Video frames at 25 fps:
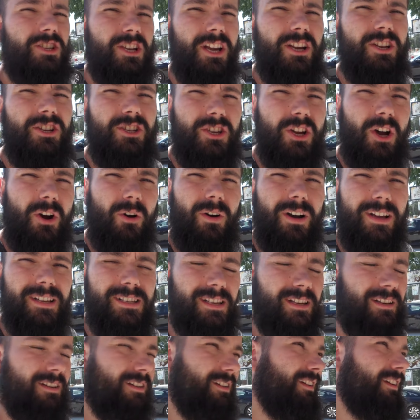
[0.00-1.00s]
chien chaud,
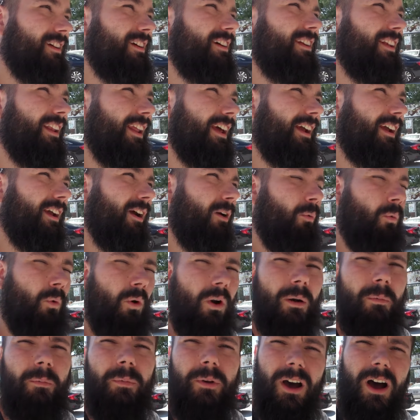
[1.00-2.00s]
as in like a
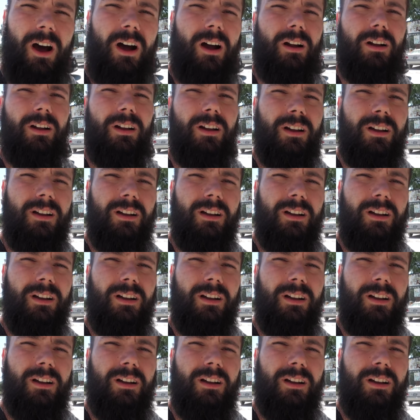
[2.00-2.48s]
warm dog.